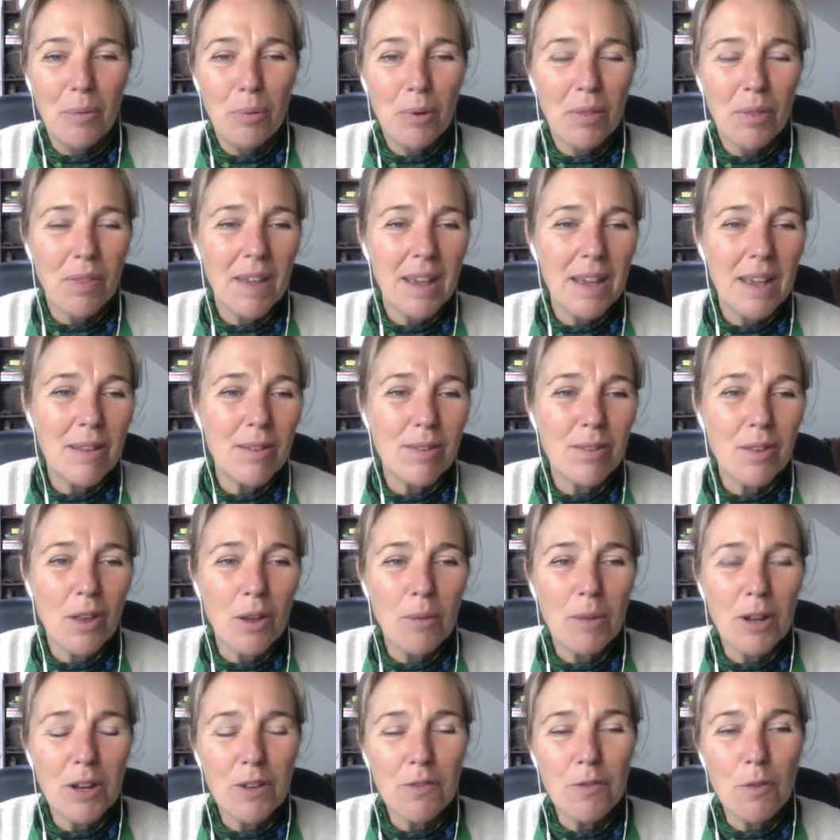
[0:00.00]
Oh, well, thank you
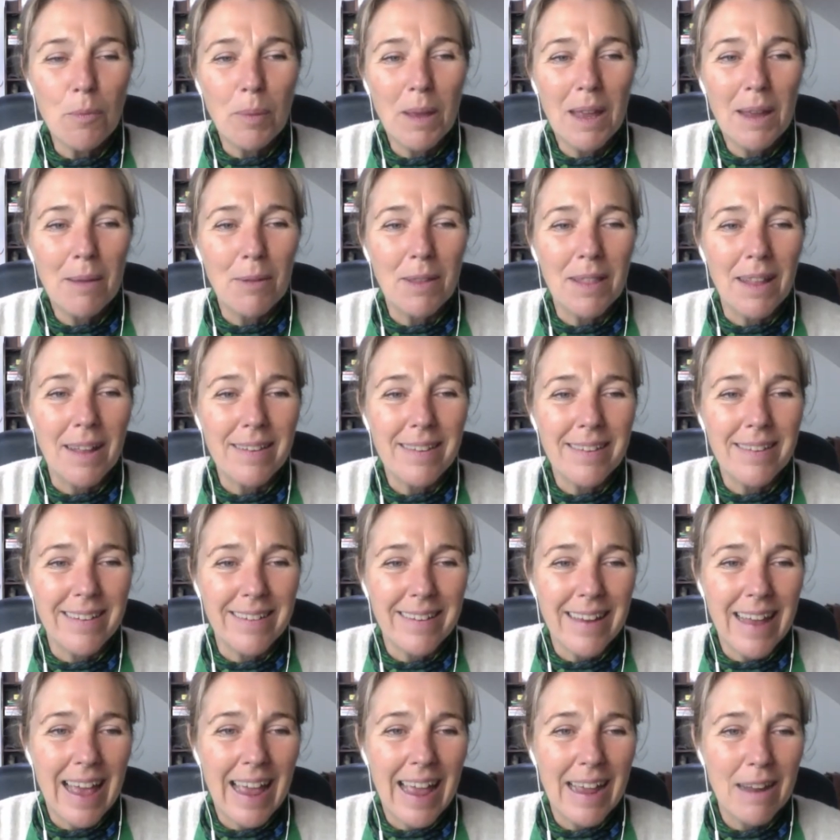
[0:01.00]
so much for being with us
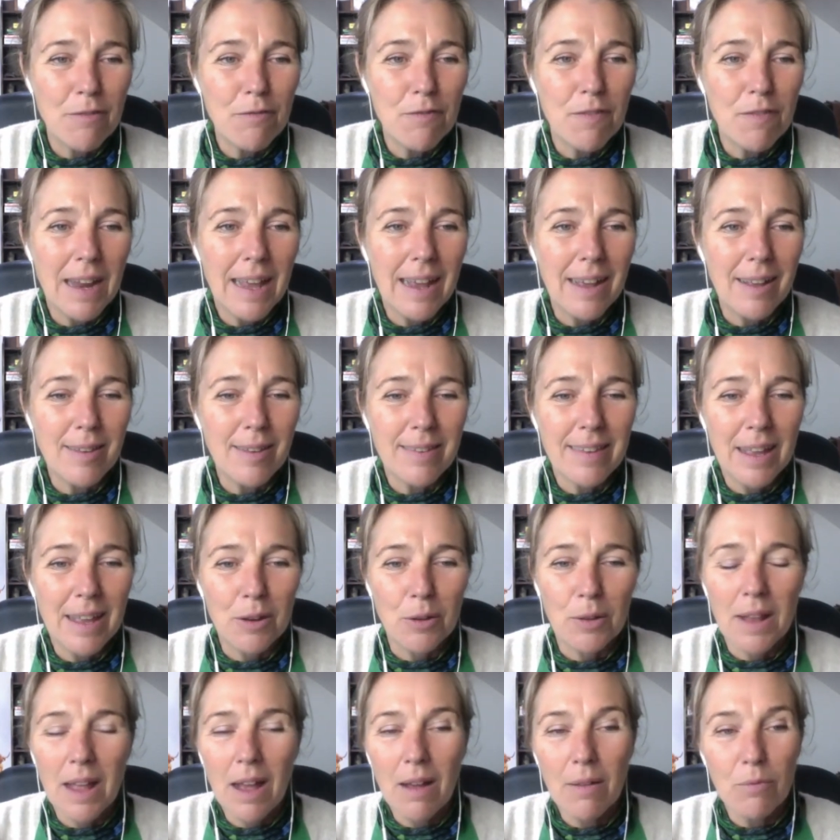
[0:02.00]
today and filling us in
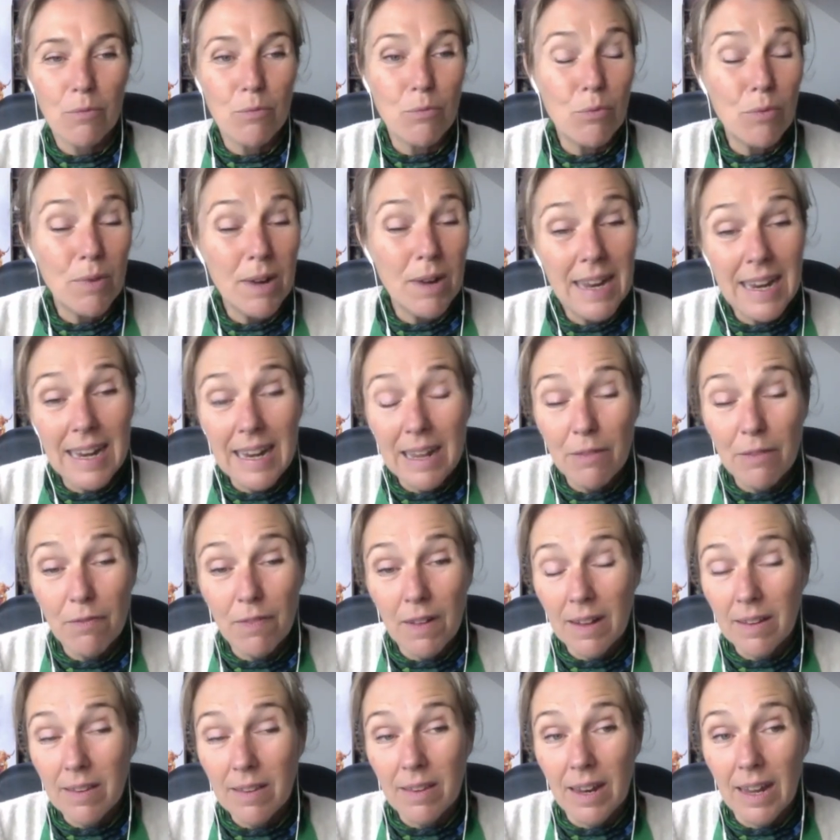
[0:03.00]
on that really
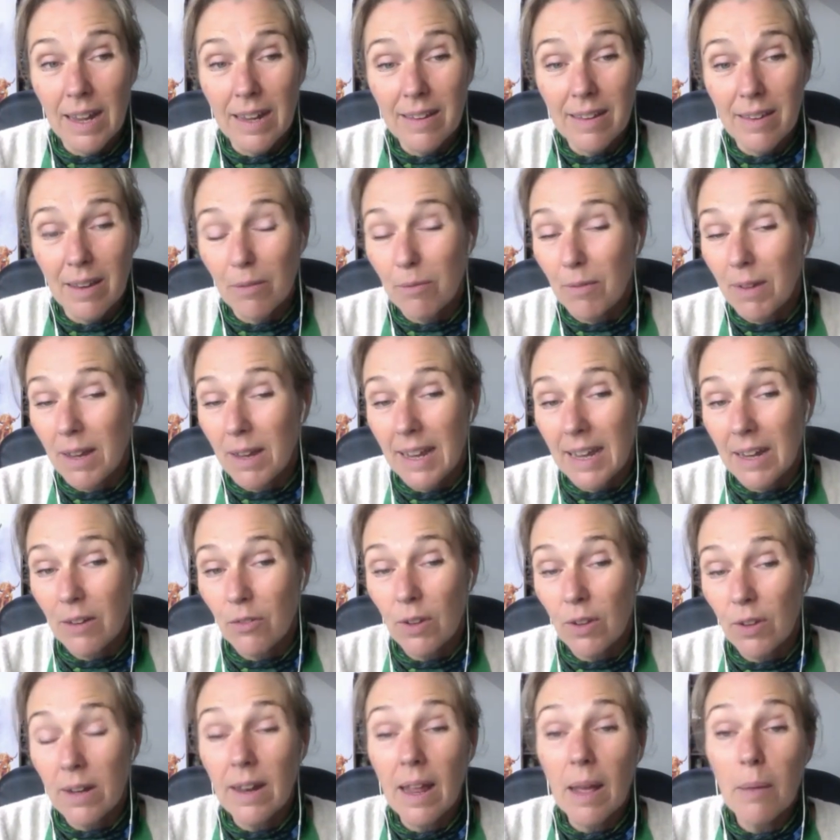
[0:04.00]
fascinating, really
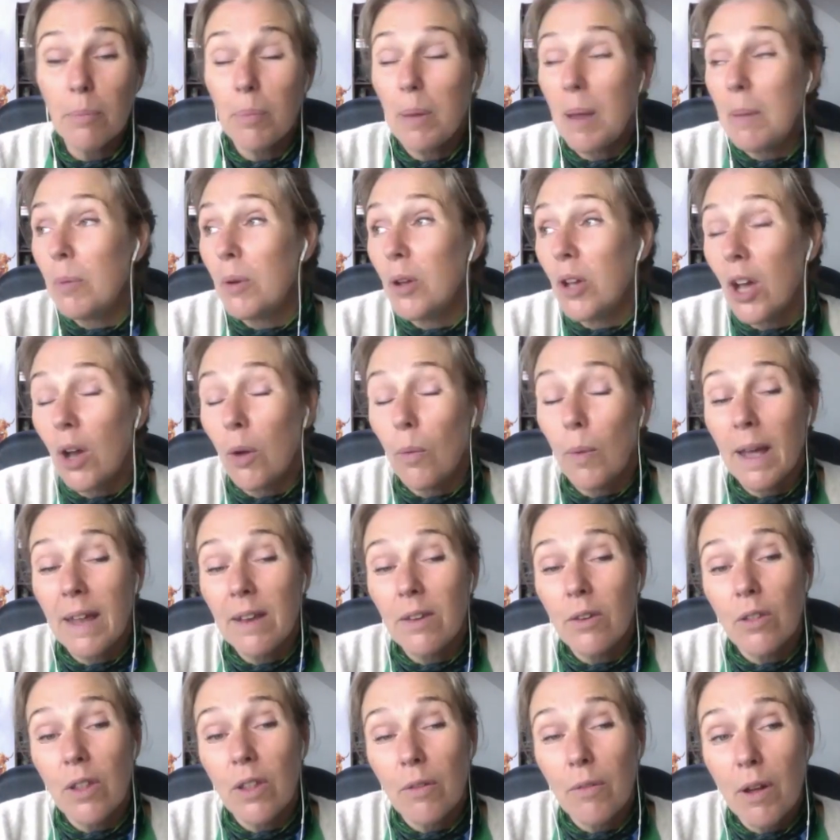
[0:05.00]
interesting. Now people can go away and
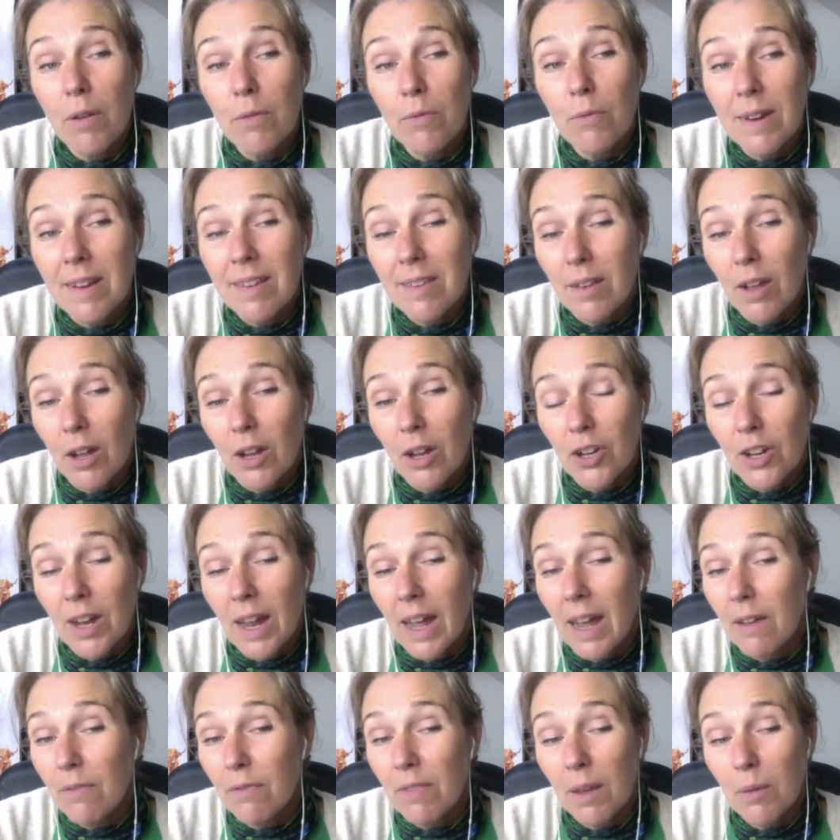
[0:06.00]
do their own research
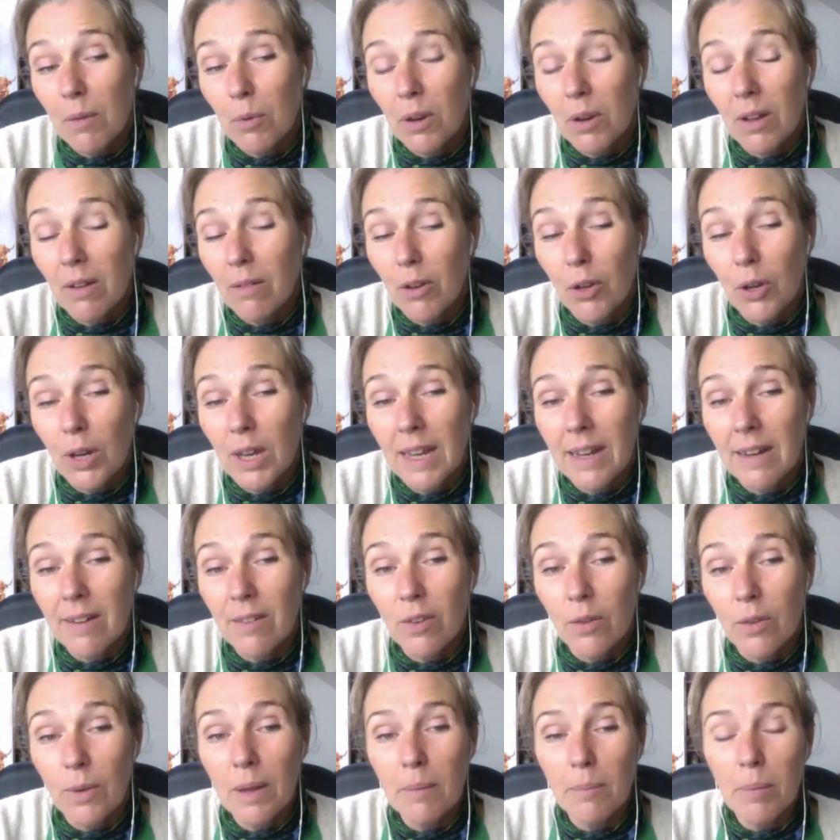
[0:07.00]
now if they want to look
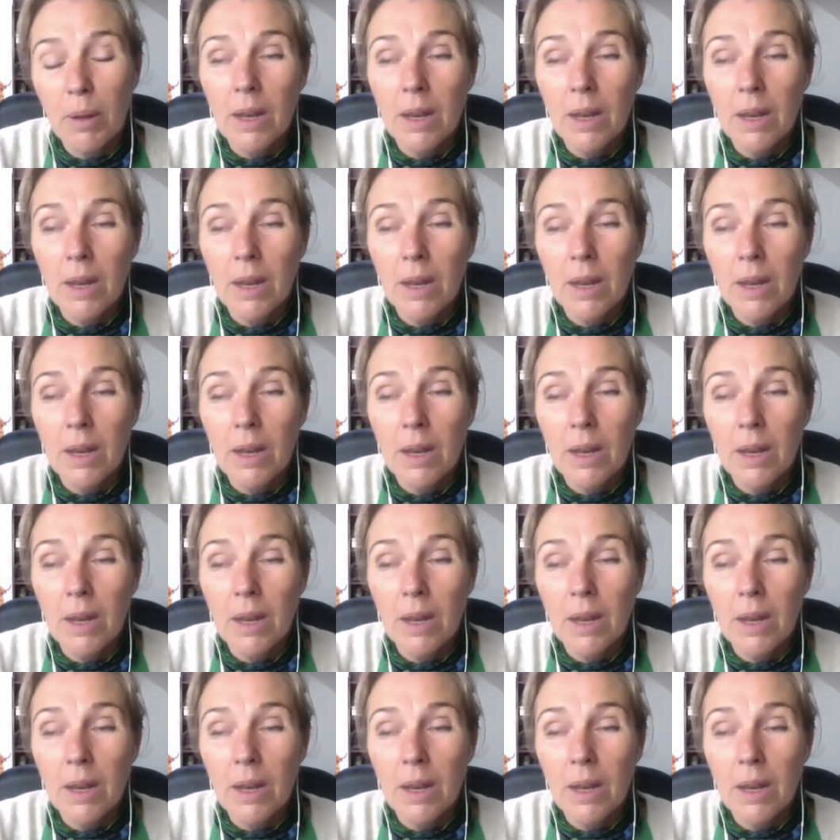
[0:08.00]
into it.